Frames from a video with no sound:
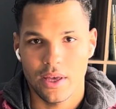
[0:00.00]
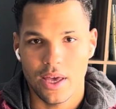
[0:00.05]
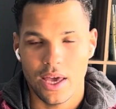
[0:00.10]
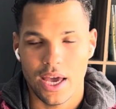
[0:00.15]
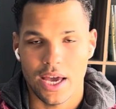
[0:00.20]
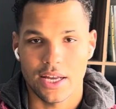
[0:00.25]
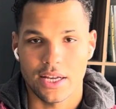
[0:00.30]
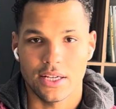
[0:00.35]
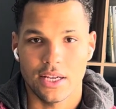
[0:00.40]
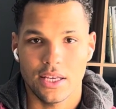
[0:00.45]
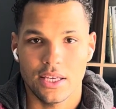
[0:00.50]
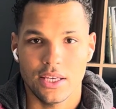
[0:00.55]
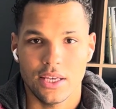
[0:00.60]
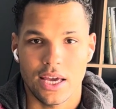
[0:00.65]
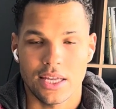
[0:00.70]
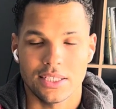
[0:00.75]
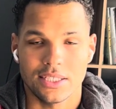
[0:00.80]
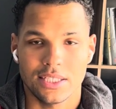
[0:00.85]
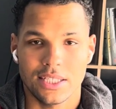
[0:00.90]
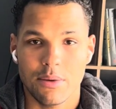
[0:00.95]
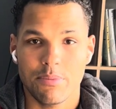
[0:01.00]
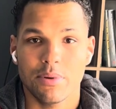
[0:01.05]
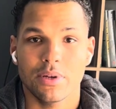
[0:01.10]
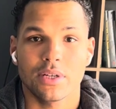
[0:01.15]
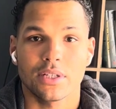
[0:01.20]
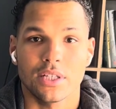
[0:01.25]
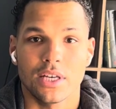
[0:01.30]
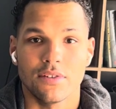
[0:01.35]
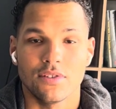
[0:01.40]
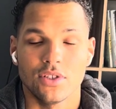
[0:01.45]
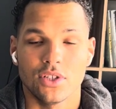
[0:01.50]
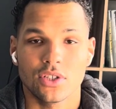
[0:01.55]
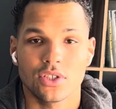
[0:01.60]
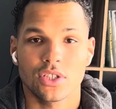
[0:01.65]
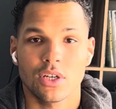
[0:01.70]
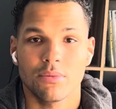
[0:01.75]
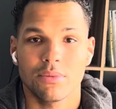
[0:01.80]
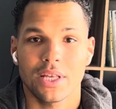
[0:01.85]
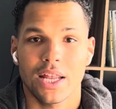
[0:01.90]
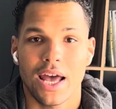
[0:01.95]
And typically, if you're
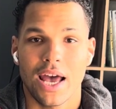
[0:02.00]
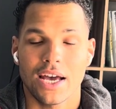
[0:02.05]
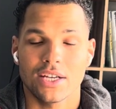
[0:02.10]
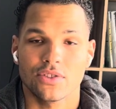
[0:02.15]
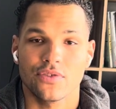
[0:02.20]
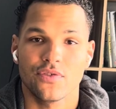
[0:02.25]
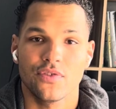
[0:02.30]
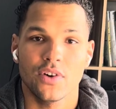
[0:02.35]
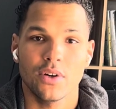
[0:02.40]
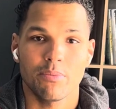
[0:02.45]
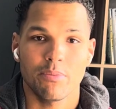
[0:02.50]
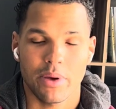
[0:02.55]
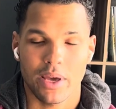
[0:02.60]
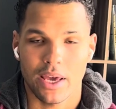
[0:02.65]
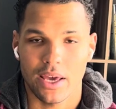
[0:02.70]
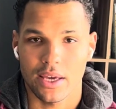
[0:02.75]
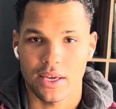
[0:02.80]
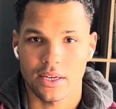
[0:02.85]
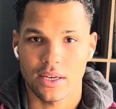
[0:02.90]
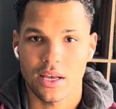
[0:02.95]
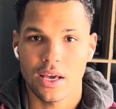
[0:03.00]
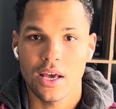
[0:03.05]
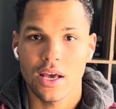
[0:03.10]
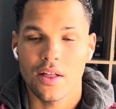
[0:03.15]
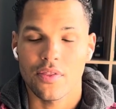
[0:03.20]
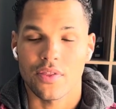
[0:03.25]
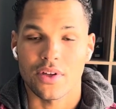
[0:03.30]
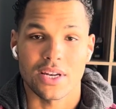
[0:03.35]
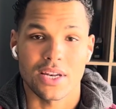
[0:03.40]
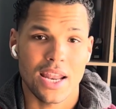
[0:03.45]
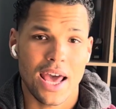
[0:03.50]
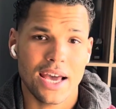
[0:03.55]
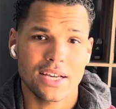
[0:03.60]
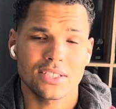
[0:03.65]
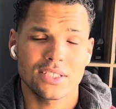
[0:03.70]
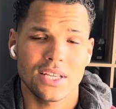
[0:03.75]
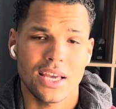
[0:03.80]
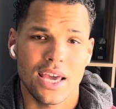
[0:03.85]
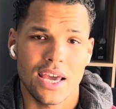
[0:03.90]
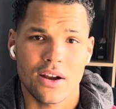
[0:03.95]
someone that has foot pain, the
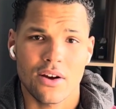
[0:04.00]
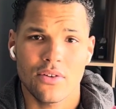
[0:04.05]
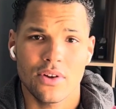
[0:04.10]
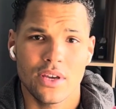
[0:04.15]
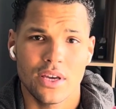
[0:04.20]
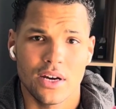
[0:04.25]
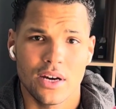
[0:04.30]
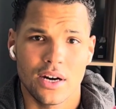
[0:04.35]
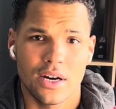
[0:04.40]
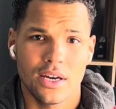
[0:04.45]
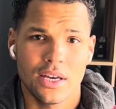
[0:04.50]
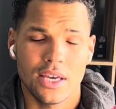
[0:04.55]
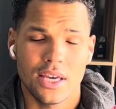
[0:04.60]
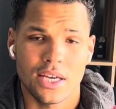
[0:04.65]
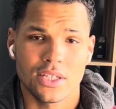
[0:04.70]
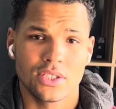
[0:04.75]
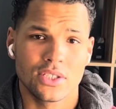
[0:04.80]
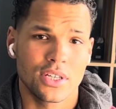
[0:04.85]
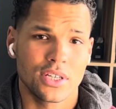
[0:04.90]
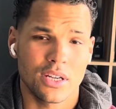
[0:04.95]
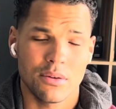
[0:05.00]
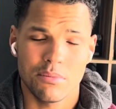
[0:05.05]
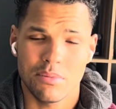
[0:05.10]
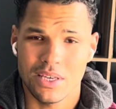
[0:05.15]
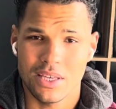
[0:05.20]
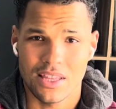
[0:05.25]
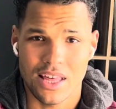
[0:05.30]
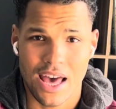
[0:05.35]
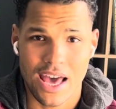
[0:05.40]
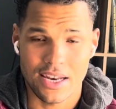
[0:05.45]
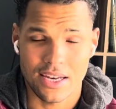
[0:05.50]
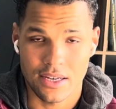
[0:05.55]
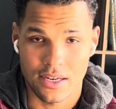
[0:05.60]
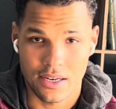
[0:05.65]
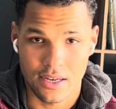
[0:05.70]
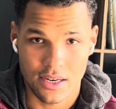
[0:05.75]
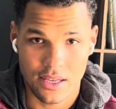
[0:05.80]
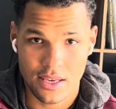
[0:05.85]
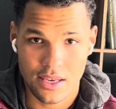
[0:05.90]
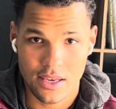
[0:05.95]
next area is going to be that
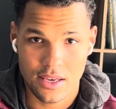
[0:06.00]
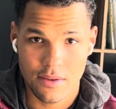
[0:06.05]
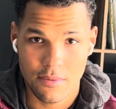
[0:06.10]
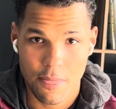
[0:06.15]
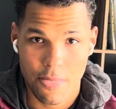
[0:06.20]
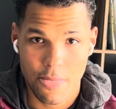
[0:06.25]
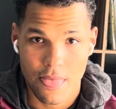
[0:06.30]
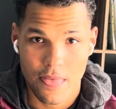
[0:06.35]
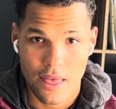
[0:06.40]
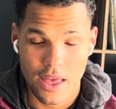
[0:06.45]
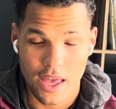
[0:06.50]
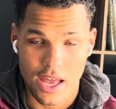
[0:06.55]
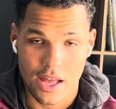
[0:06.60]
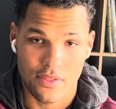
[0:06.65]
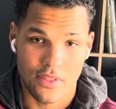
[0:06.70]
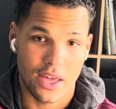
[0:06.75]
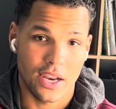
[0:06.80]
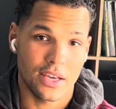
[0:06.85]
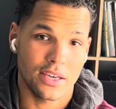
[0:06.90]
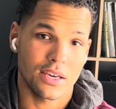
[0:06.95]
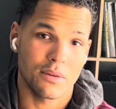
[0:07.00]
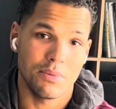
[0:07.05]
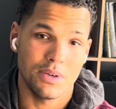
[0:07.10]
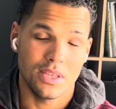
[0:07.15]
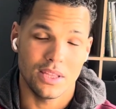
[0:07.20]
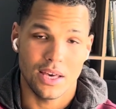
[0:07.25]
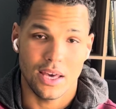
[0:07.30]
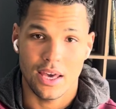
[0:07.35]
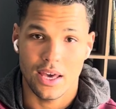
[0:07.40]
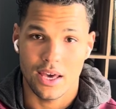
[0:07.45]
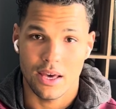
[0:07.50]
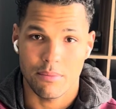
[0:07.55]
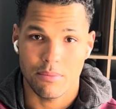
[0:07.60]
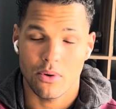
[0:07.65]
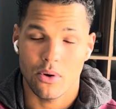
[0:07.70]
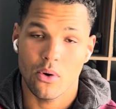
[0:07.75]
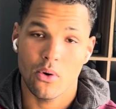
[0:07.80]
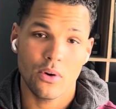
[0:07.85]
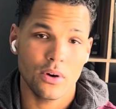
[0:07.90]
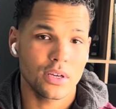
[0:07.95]
knee, and then it could be the hip,
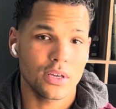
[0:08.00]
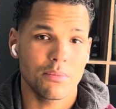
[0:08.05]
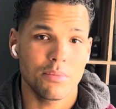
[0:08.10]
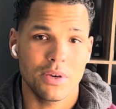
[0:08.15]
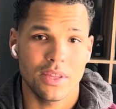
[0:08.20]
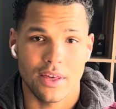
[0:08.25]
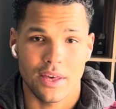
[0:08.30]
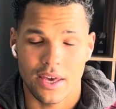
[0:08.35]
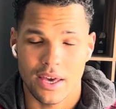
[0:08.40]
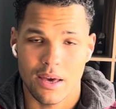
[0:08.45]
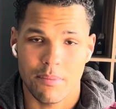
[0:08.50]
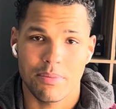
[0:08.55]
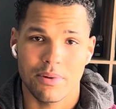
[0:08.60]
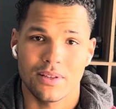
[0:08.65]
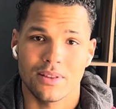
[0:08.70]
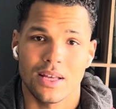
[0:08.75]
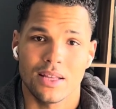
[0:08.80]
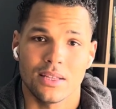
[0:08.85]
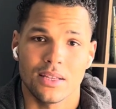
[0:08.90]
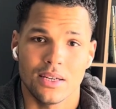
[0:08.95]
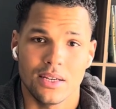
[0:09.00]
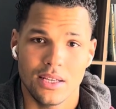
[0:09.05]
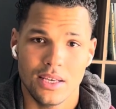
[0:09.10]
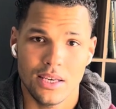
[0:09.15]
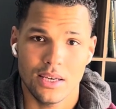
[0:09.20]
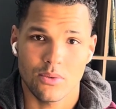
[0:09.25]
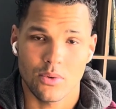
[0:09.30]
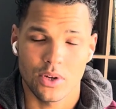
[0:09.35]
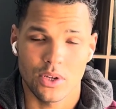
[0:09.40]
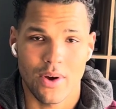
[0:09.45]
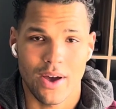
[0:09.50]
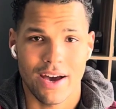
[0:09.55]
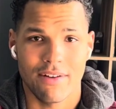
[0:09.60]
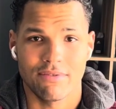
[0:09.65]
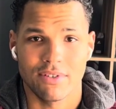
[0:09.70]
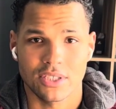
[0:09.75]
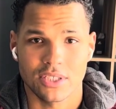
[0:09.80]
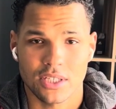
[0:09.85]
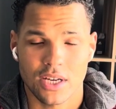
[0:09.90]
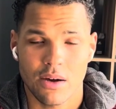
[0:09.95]
or it could be the hip and then the knee where you have
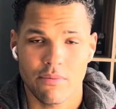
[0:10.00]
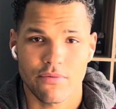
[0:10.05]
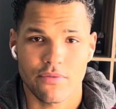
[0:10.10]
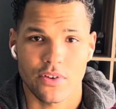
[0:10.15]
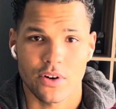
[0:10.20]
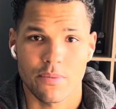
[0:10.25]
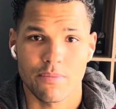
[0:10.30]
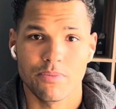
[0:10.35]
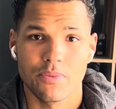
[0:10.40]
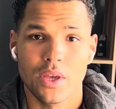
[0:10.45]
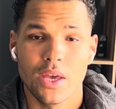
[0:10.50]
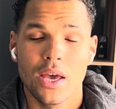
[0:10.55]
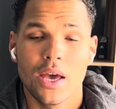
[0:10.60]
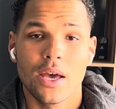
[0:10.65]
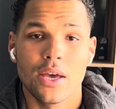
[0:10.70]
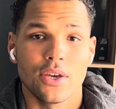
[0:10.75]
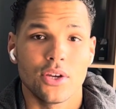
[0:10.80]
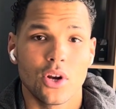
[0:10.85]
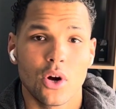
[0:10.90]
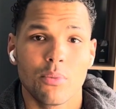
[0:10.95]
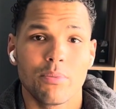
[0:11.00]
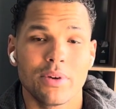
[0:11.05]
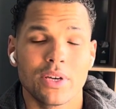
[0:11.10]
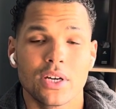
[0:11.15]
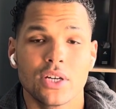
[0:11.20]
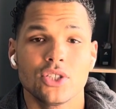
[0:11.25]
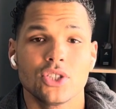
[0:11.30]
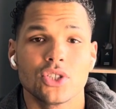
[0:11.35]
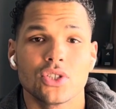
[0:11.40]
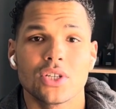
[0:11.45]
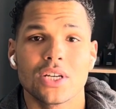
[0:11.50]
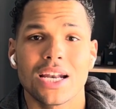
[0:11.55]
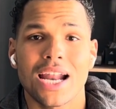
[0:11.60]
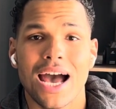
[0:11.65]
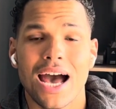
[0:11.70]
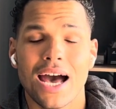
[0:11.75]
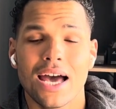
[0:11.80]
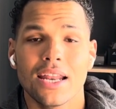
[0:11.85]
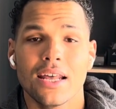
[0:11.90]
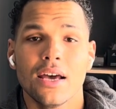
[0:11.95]
discomfort, you know, because you're
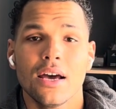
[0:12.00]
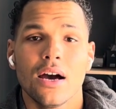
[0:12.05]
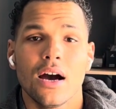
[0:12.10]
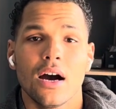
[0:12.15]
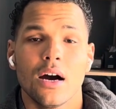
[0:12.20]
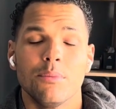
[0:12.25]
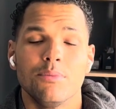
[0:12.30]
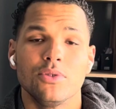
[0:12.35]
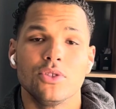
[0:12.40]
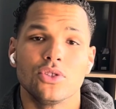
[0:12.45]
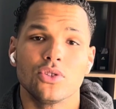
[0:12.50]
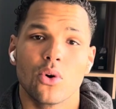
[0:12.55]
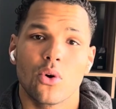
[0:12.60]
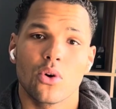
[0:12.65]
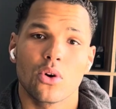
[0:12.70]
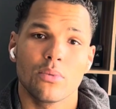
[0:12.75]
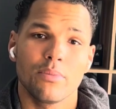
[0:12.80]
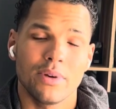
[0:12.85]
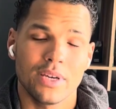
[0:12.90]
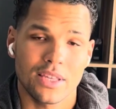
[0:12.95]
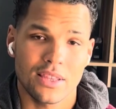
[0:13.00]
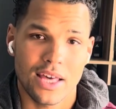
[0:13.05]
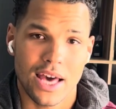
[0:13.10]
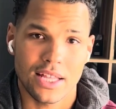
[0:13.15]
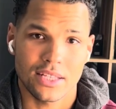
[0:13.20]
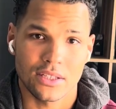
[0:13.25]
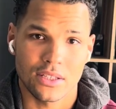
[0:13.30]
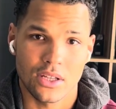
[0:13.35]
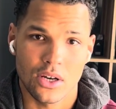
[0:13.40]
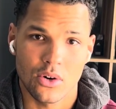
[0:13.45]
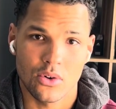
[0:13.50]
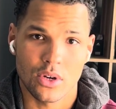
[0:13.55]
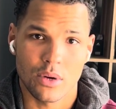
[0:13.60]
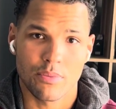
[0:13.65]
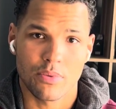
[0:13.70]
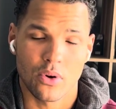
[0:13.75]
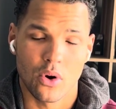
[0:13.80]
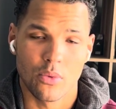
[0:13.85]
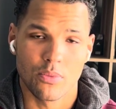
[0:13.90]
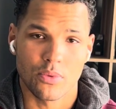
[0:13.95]
not absorbing that load
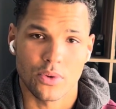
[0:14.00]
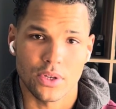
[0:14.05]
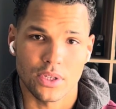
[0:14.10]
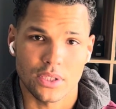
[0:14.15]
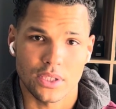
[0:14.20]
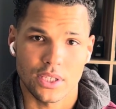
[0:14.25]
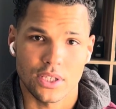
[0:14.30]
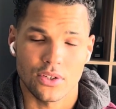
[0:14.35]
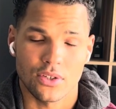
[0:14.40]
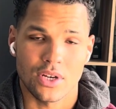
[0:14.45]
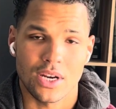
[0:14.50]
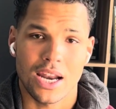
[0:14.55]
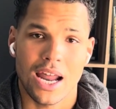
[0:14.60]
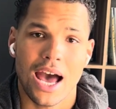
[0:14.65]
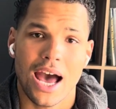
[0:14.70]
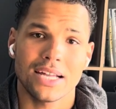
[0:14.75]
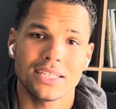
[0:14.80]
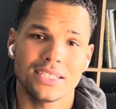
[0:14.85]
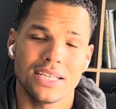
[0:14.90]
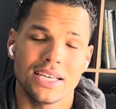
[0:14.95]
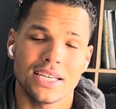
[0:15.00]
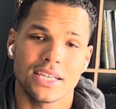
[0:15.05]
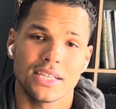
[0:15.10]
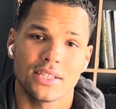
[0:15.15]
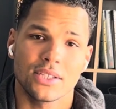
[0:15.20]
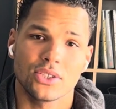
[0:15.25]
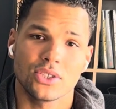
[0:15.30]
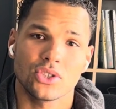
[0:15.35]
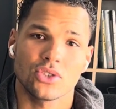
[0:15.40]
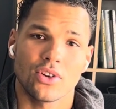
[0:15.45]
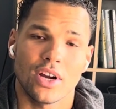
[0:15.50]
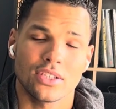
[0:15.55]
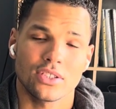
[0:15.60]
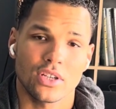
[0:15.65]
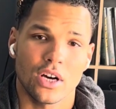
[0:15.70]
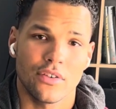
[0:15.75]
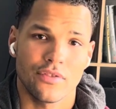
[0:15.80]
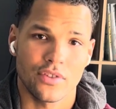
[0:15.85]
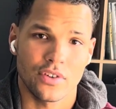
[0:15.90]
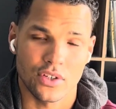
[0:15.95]
appropriately. You're not taking the stress
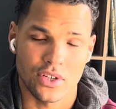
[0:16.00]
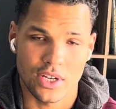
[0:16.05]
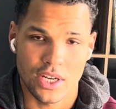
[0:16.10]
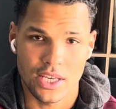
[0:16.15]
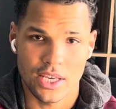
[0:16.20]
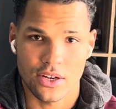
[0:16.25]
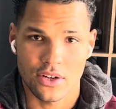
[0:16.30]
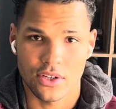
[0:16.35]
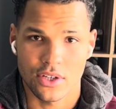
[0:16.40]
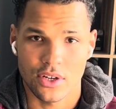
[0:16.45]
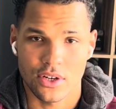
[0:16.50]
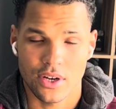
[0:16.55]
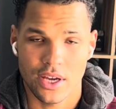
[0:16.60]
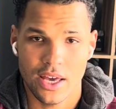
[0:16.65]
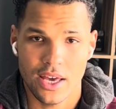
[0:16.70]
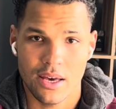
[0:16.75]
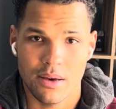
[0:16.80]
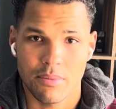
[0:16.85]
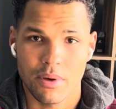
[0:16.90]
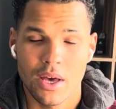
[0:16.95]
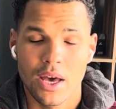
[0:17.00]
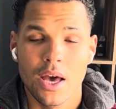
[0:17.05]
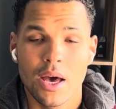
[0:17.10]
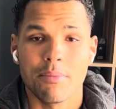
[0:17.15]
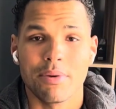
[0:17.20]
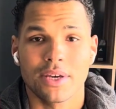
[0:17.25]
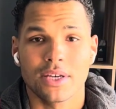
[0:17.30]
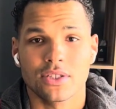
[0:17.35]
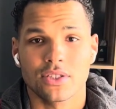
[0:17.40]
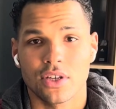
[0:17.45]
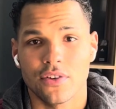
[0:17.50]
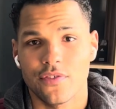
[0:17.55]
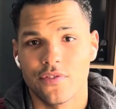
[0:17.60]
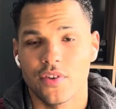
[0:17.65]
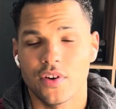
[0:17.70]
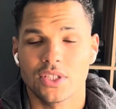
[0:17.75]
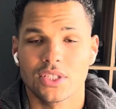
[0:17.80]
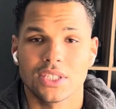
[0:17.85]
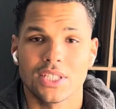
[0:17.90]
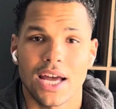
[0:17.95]
off your knee or your hip because the
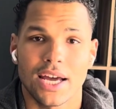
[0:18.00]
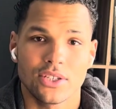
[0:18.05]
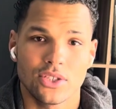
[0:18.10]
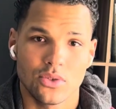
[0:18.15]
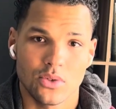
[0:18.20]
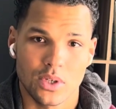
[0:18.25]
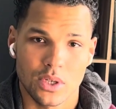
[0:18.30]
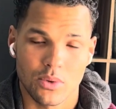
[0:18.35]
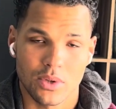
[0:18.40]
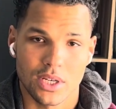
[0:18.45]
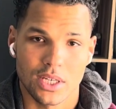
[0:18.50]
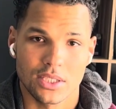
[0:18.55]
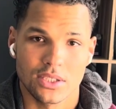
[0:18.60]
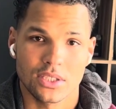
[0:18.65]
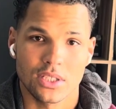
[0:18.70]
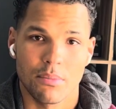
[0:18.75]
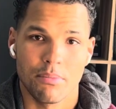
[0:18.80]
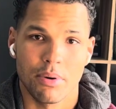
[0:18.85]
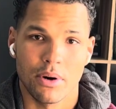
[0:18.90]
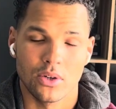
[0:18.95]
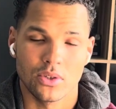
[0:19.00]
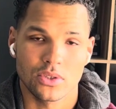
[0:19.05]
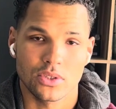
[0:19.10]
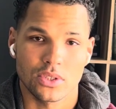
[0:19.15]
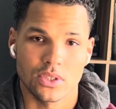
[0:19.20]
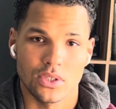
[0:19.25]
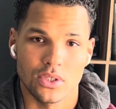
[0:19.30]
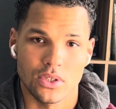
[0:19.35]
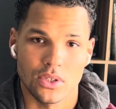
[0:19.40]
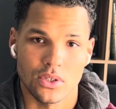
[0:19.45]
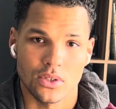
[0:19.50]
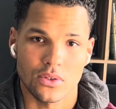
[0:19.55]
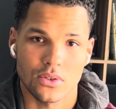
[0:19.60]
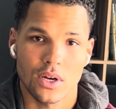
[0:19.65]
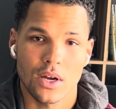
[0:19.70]
foot's not doing what it's supposed to do.